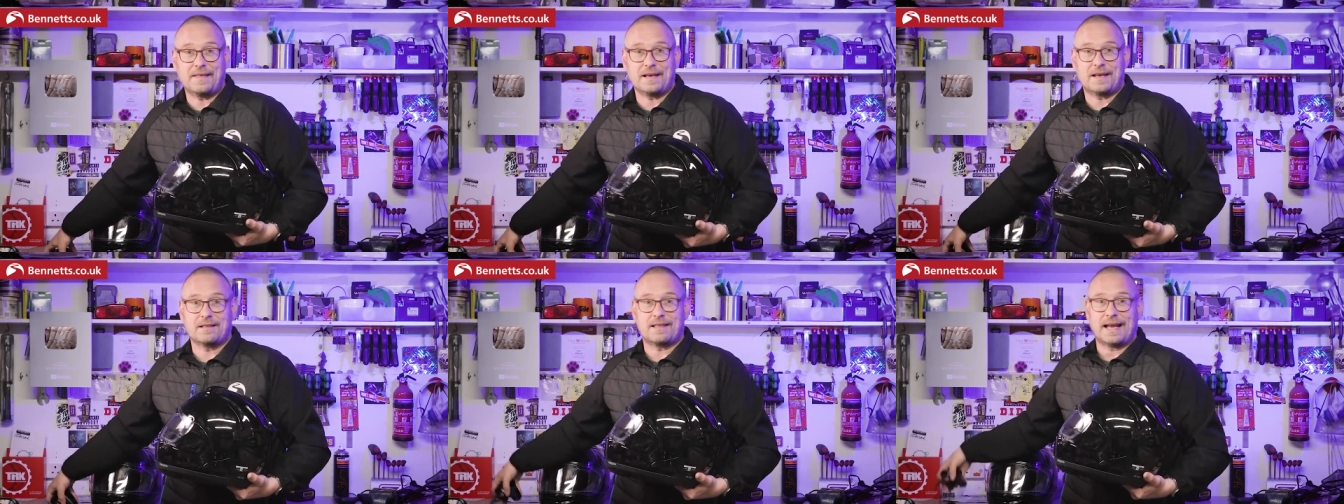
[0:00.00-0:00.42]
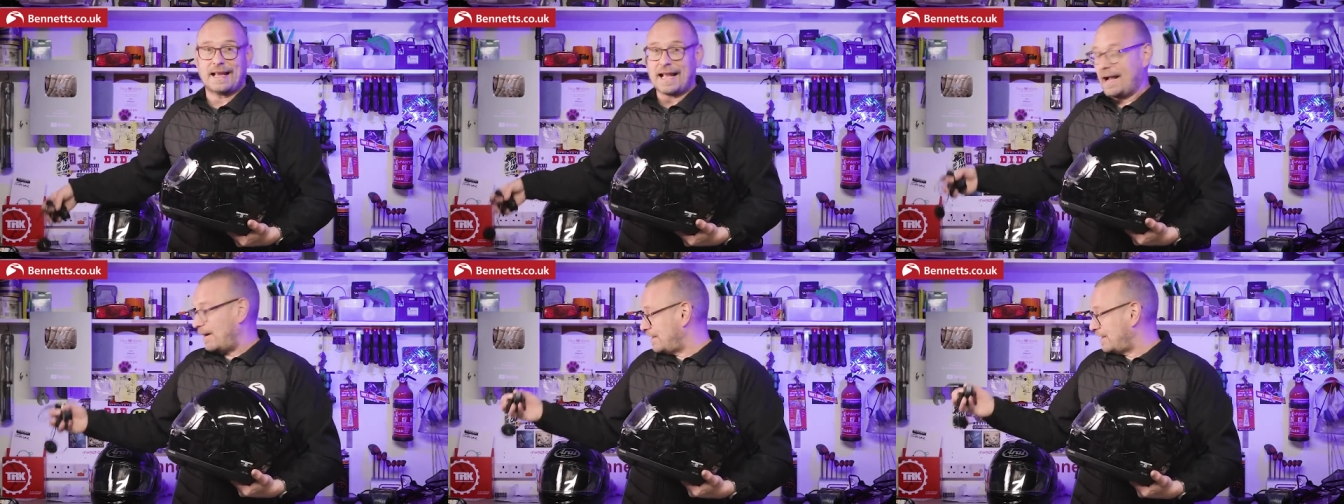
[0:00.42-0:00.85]
that you can take
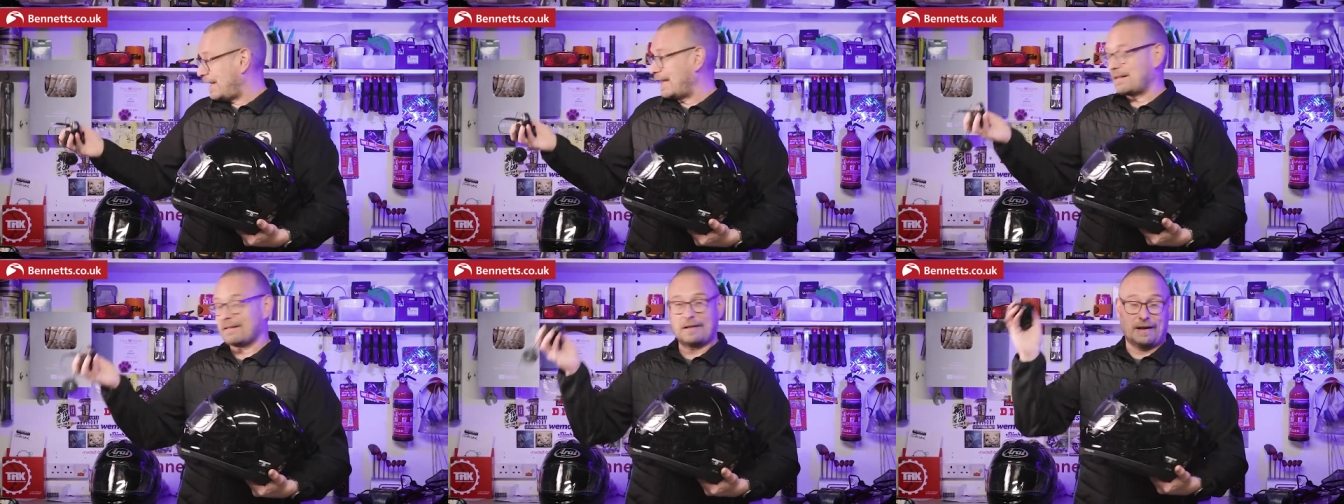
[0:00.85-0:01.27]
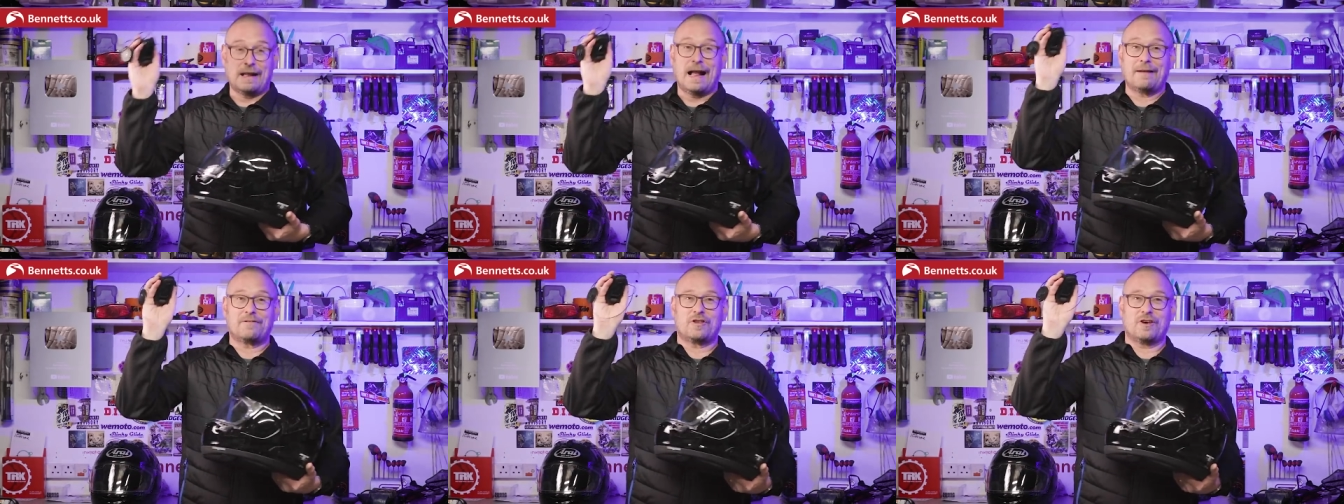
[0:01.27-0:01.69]
out and I, I
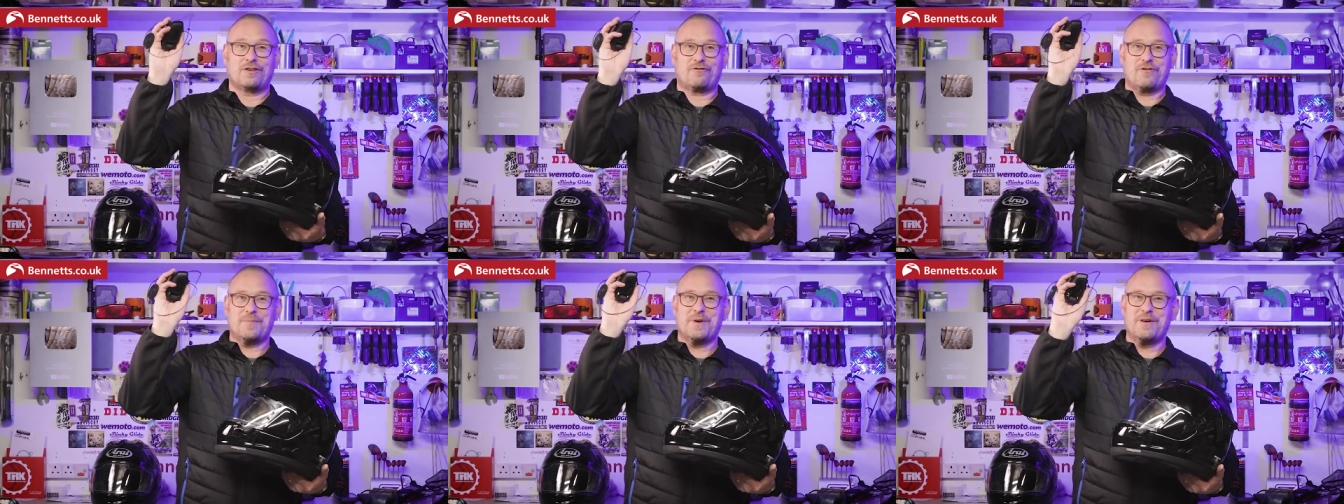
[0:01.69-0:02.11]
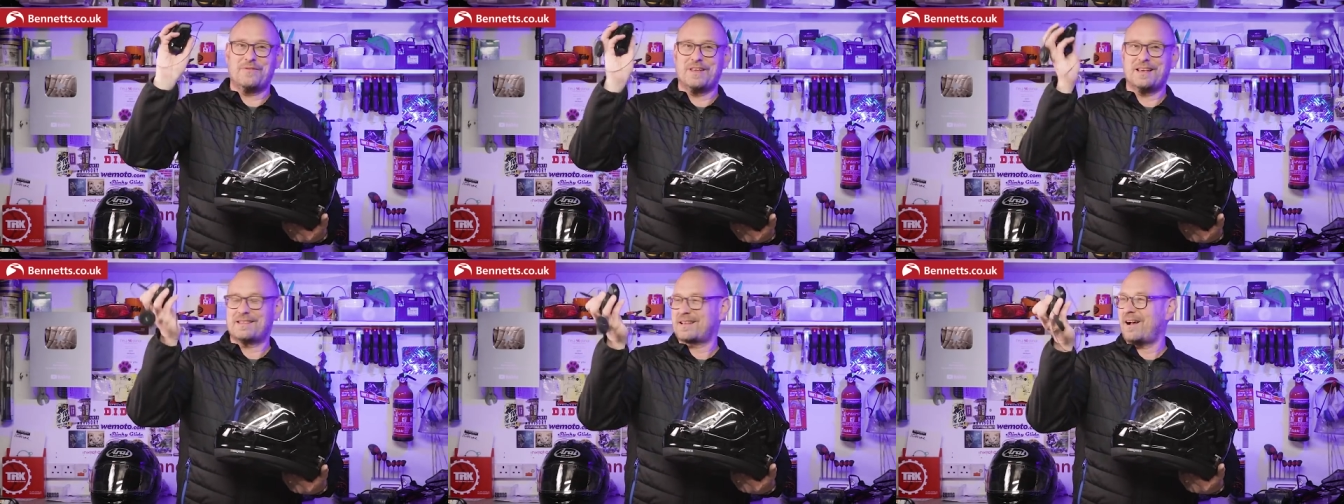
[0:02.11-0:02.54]
have just removed
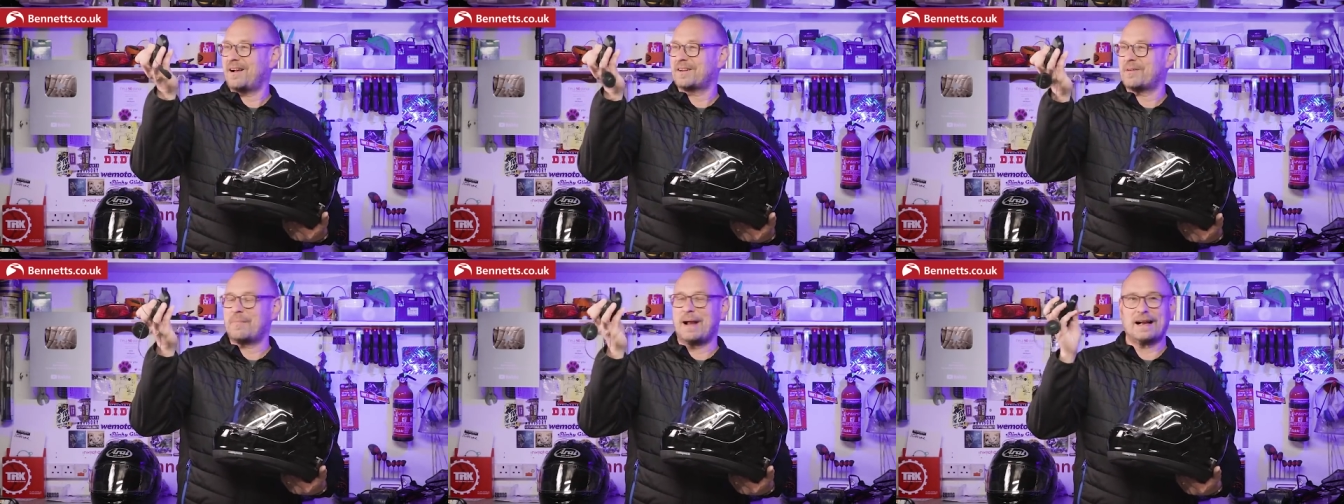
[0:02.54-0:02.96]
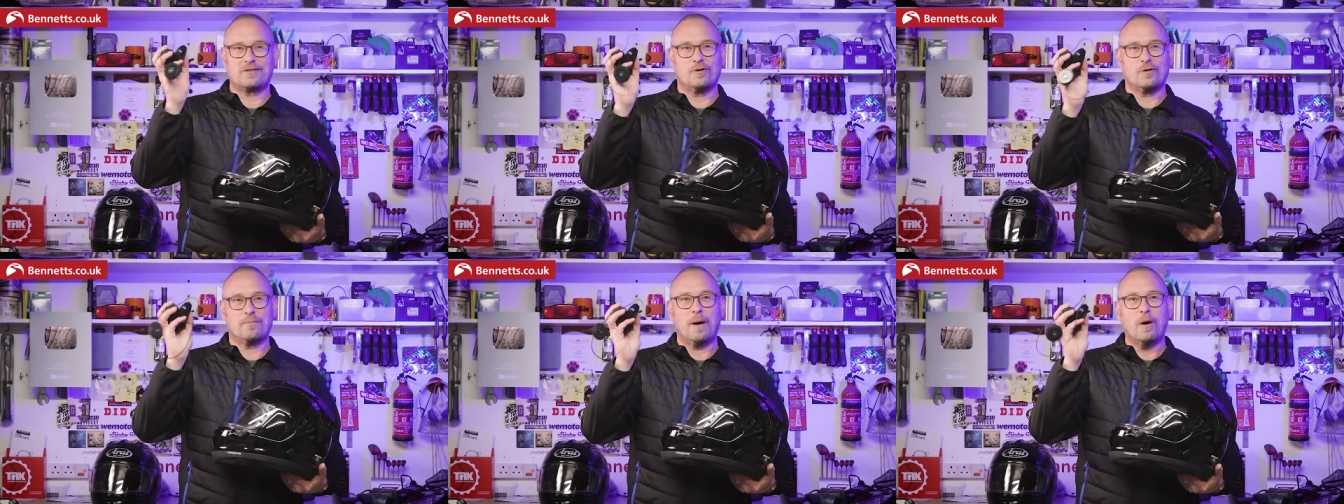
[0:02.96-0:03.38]
this Cardo
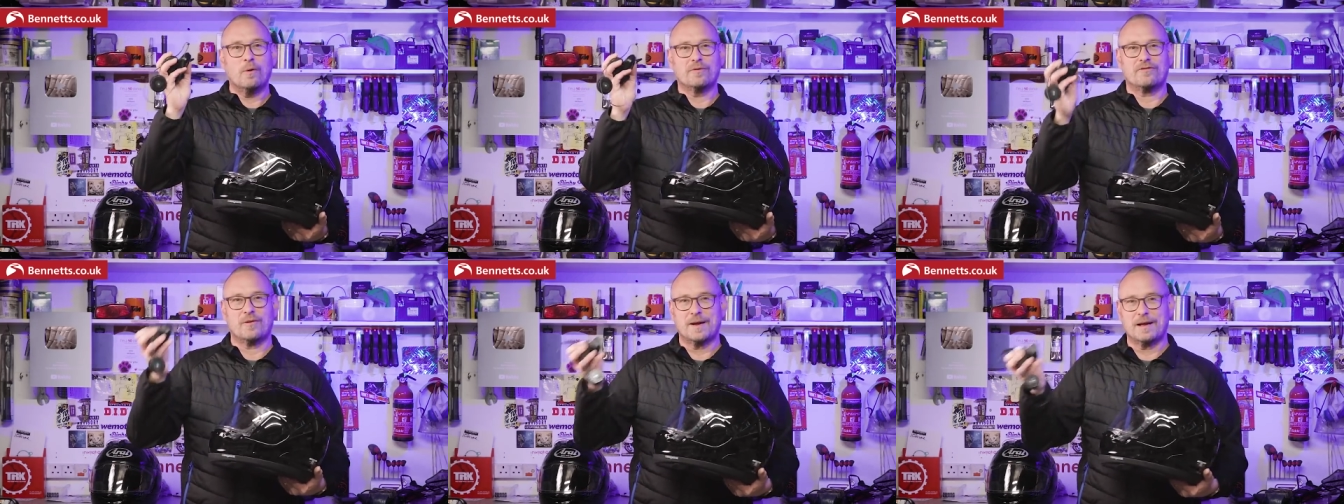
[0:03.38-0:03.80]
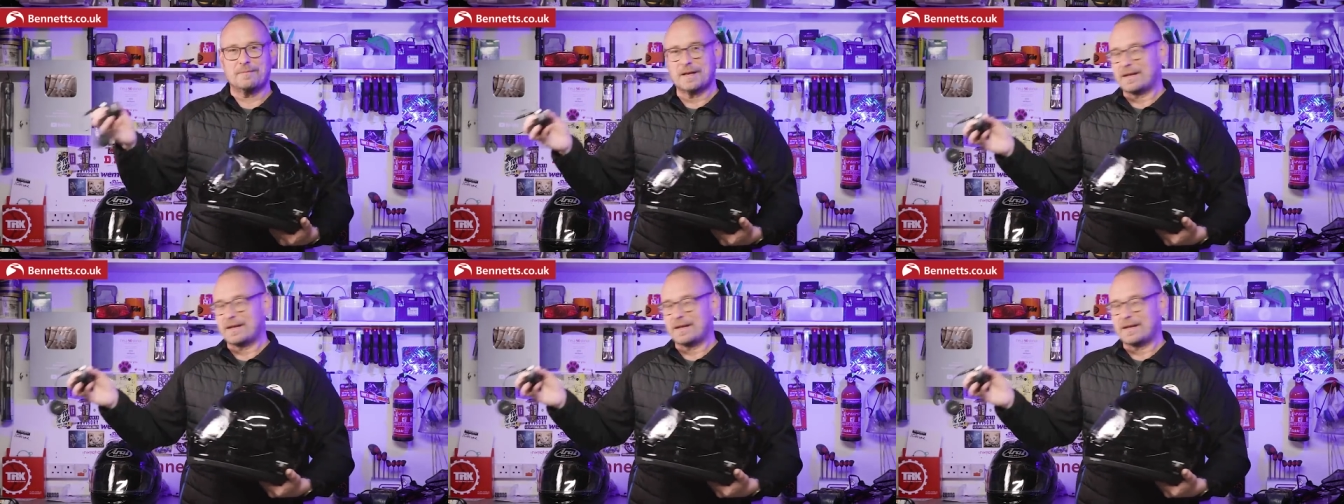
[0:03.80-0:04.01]
PackTalk Bold from it